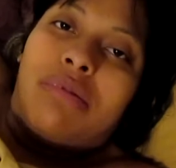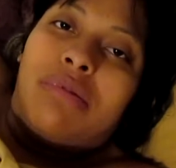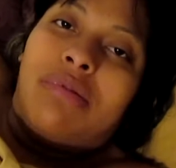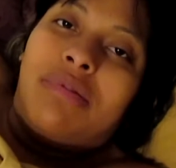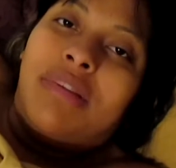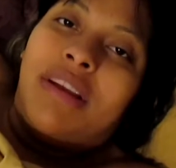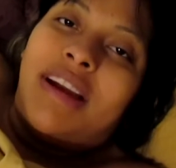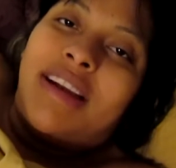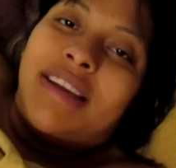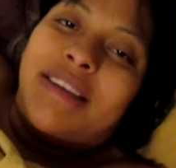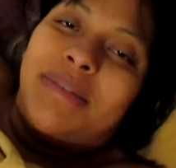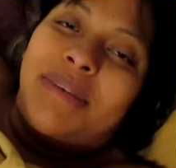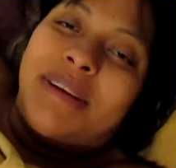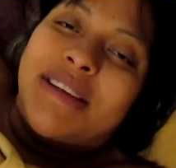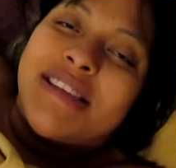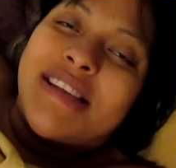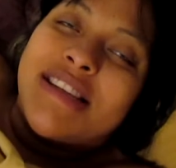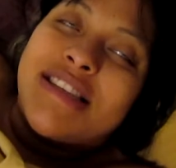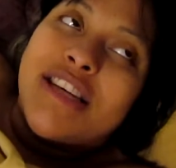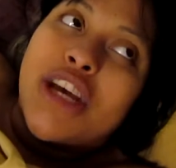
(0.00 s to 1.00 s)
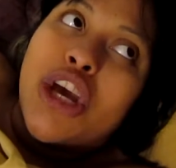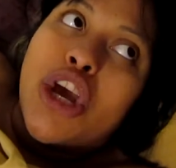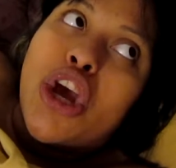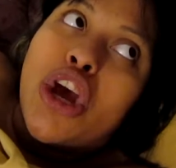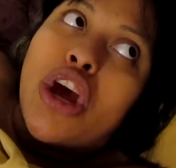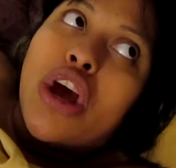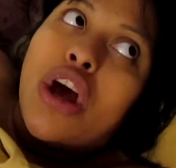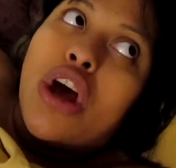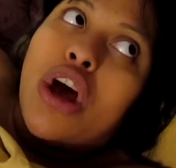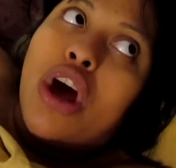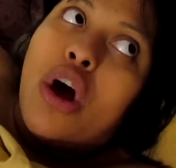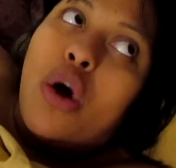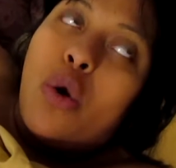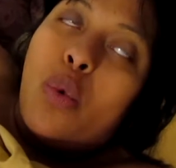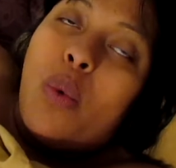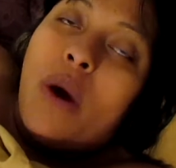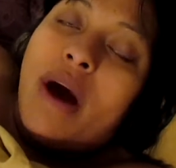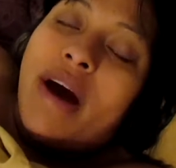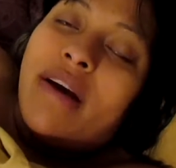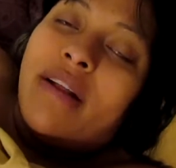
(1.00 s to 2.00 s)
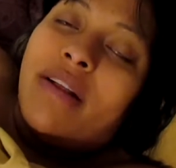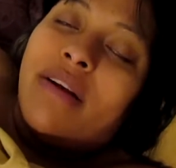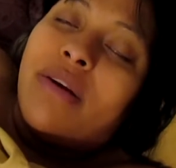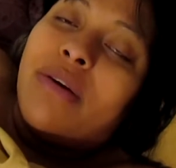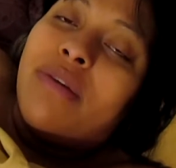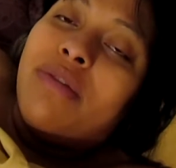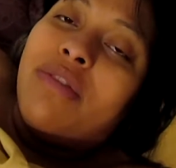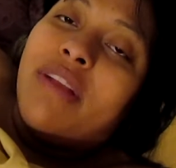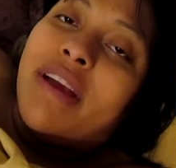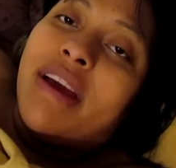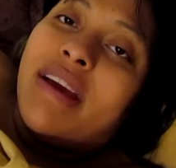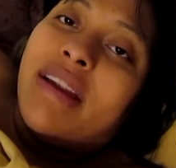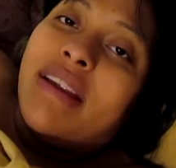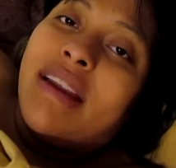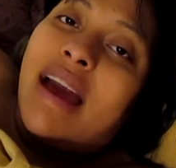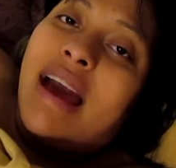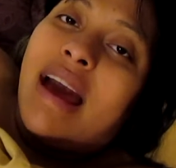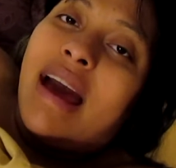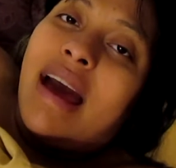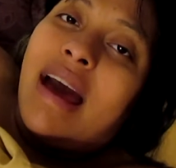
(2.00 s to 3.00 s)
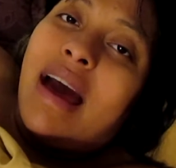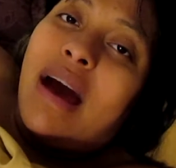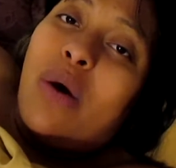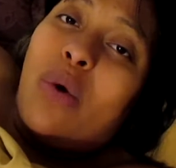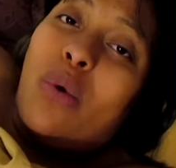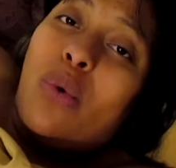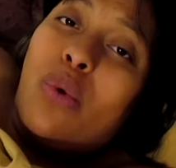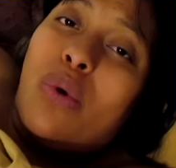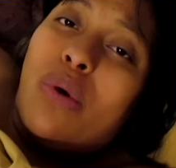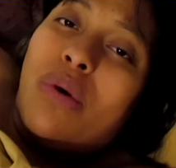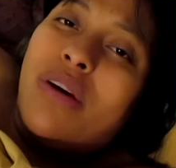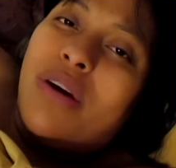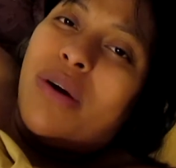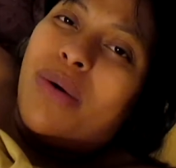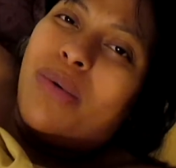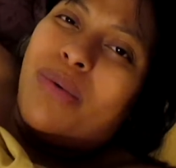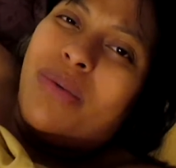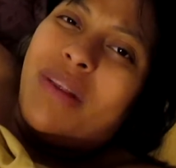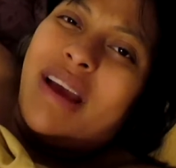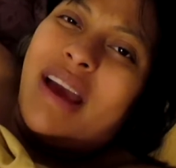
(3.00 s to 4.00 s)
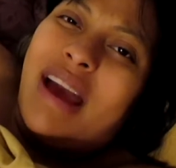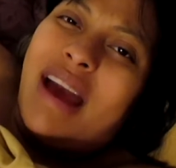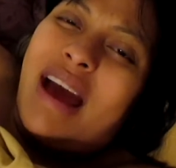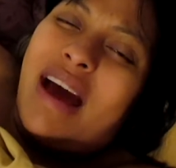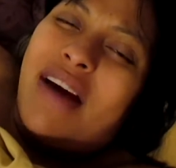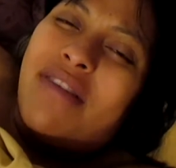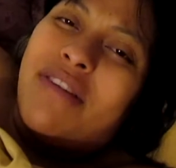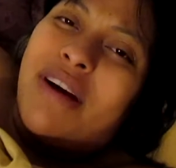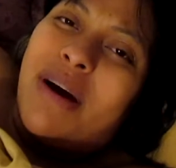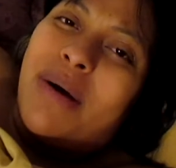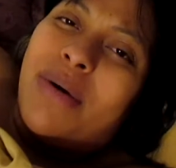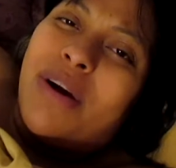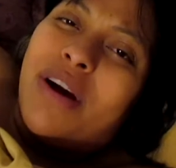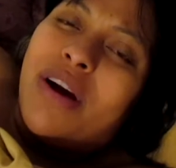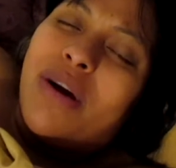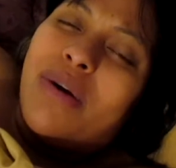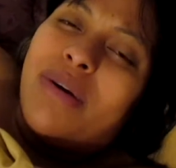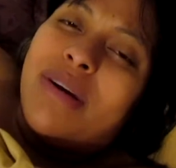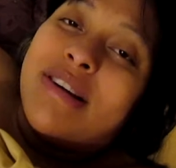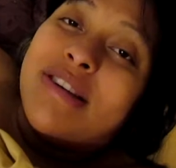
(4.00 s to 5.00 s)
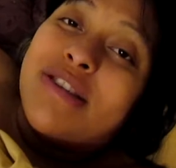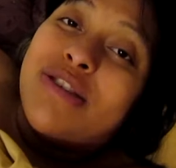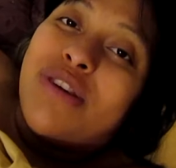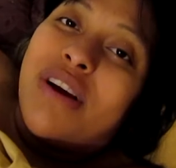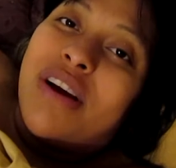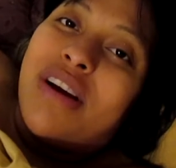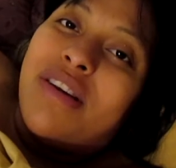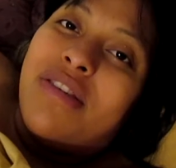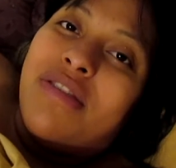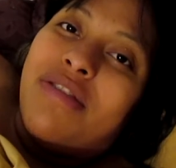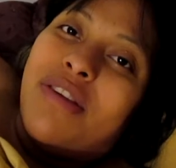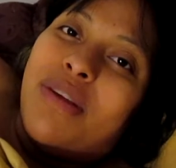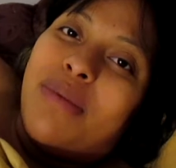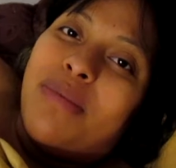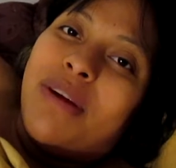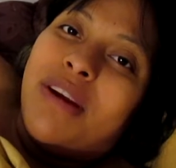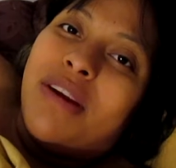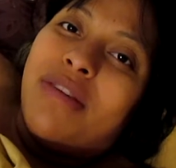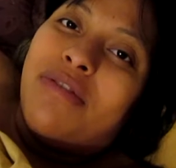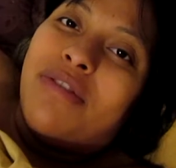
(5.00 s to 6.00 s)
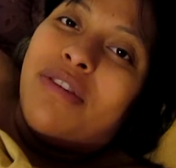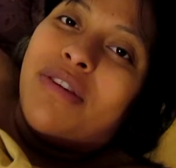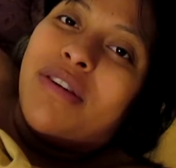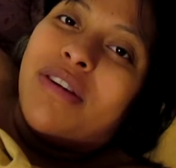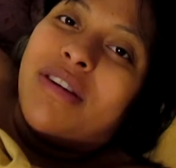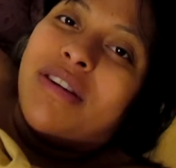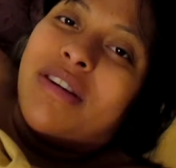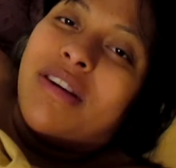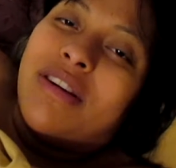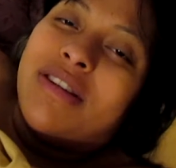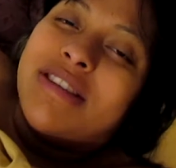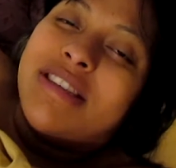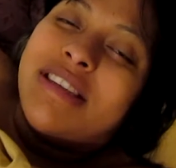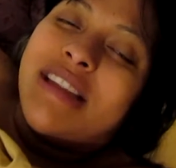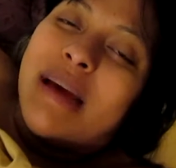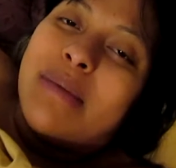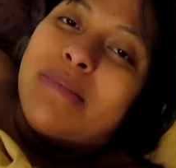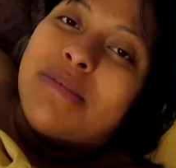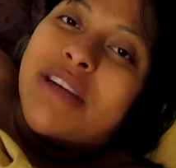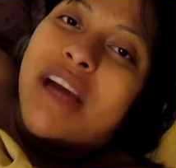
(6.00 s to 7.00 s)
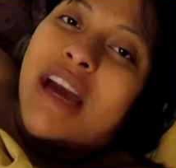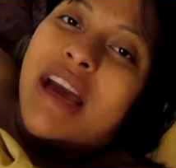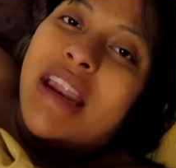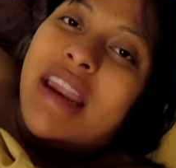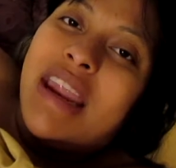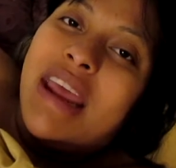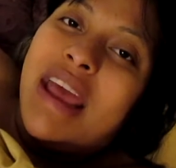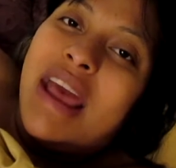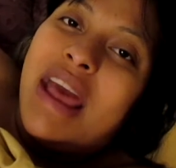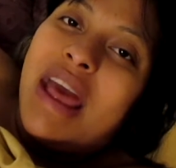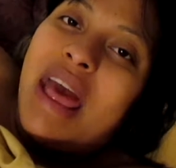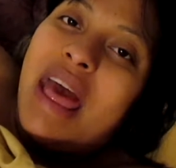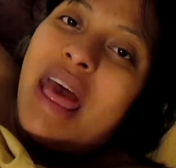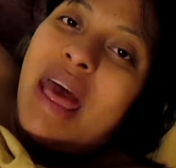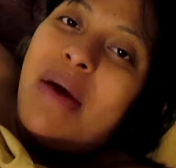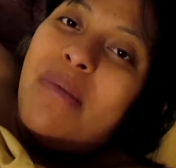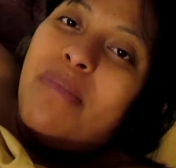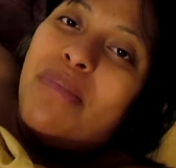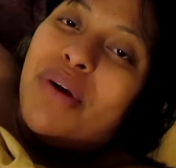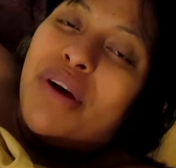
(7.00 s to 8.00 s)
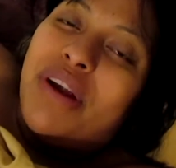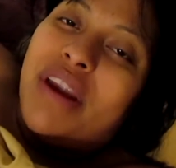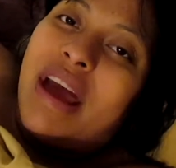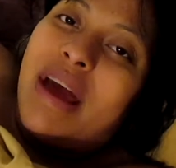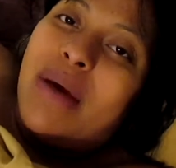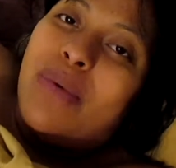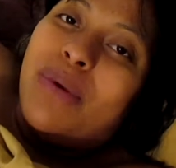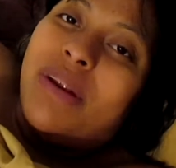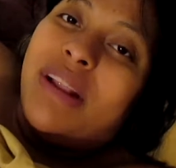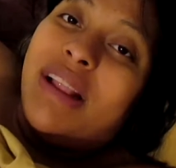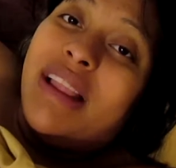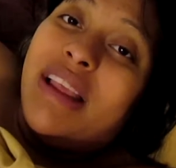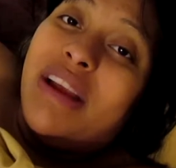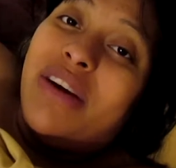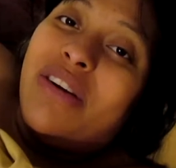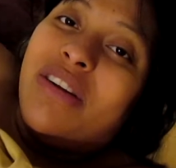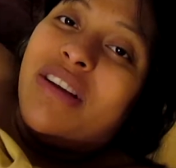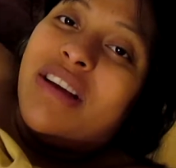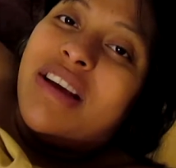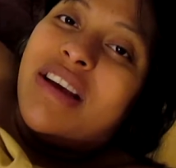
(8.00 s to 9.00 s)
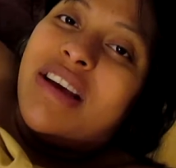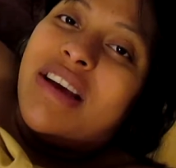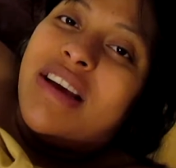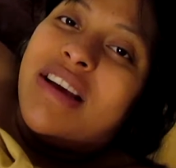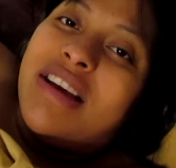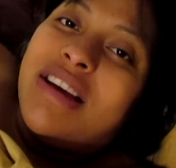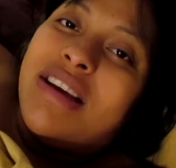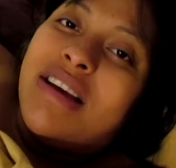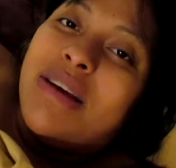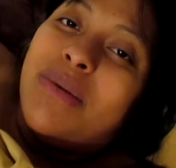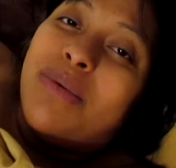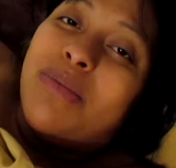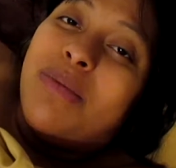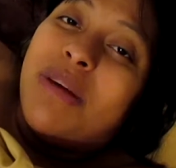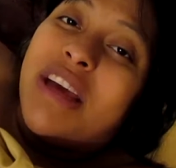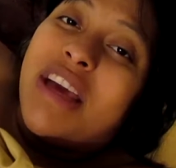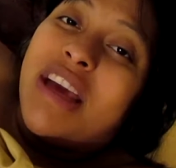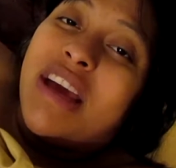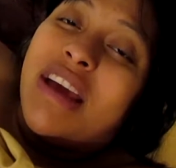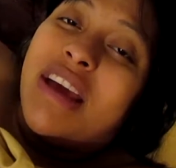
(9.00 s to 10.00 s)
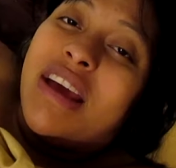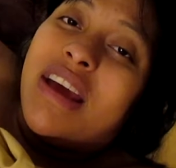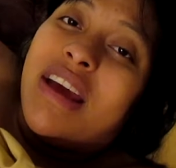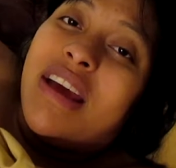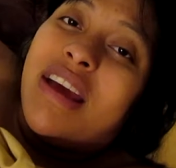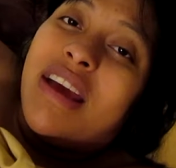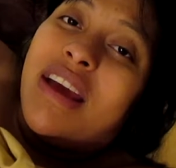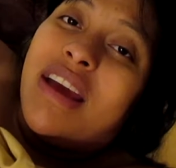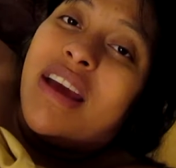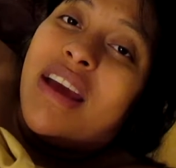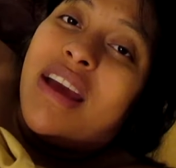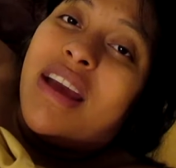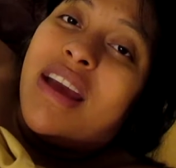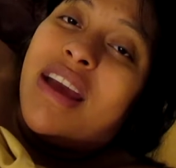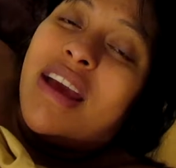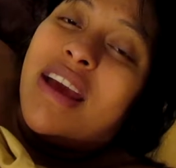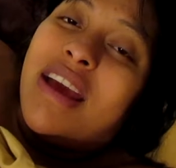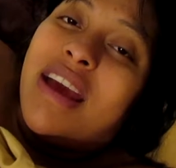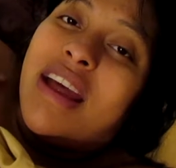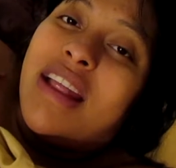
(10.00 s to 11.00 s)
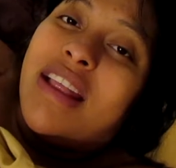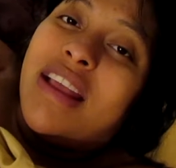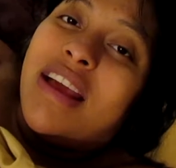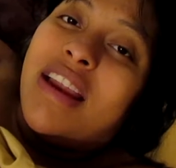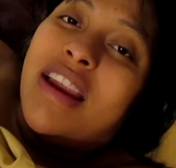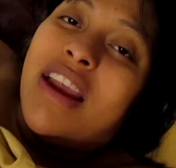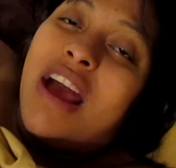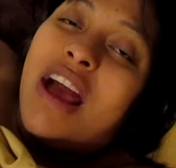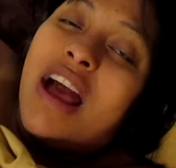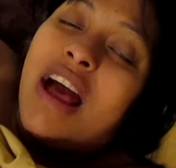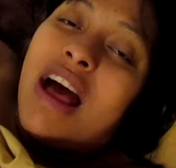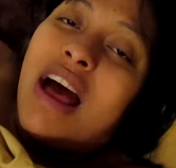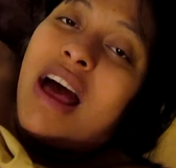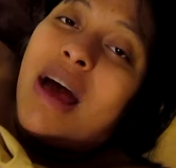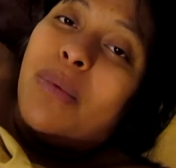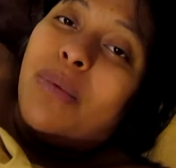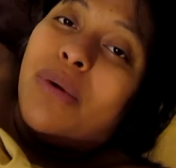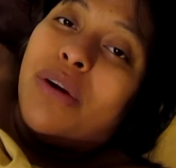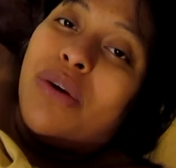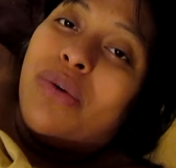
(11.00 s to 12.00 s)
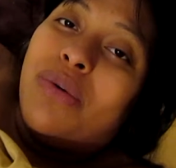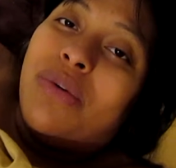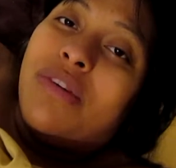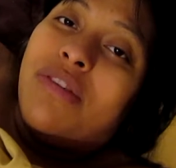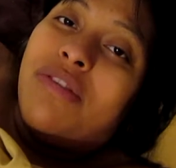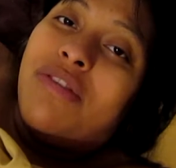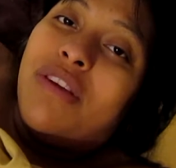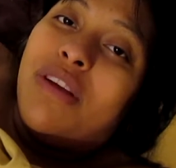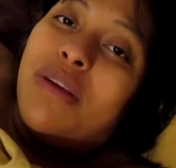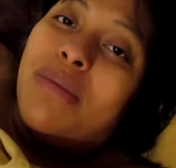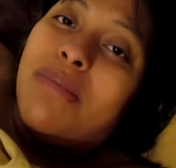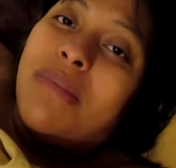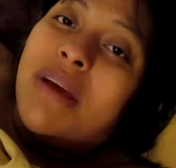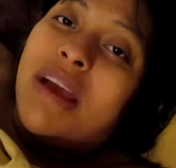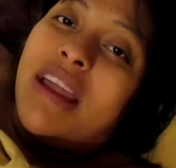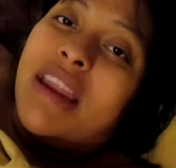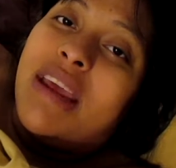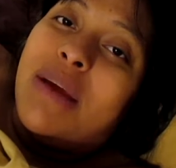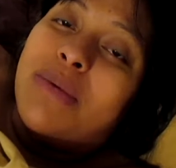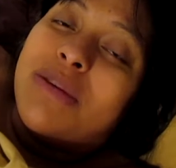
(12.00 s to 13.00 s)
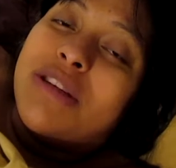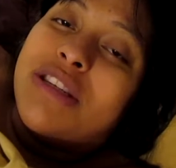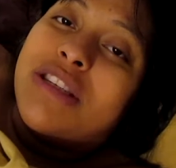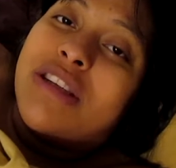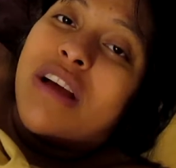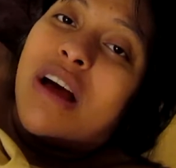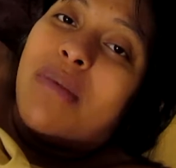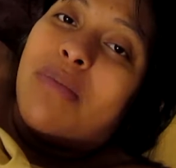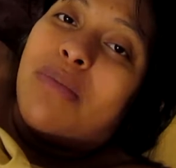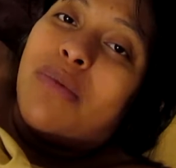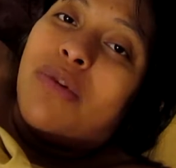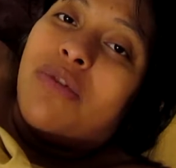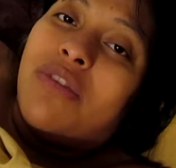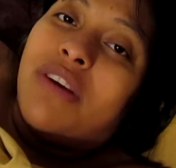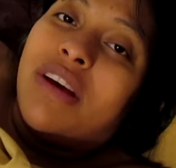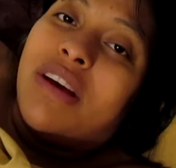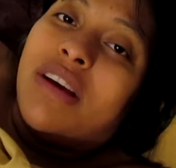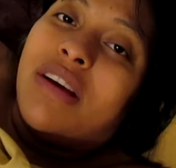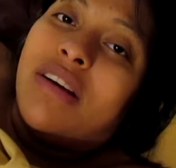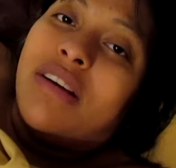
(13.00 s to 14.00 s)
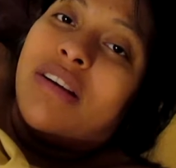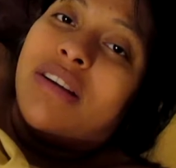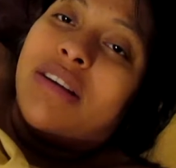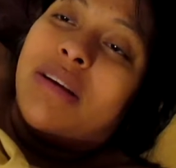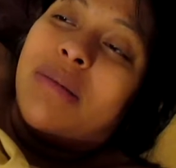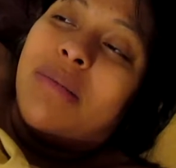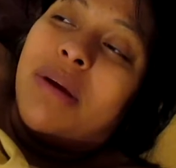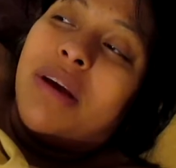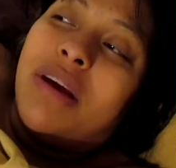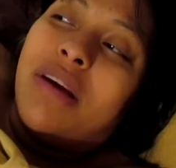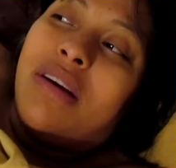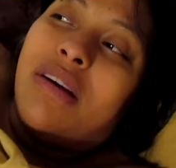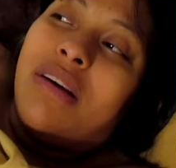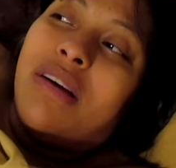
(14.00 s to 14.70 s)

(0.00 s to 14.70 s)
That doesn't make sense. A while ago, a half hour ago, and I was trying to film it on Snapchat, but I would literally, he would be kick, and then I would go to film and he would stop moving. So I'm like,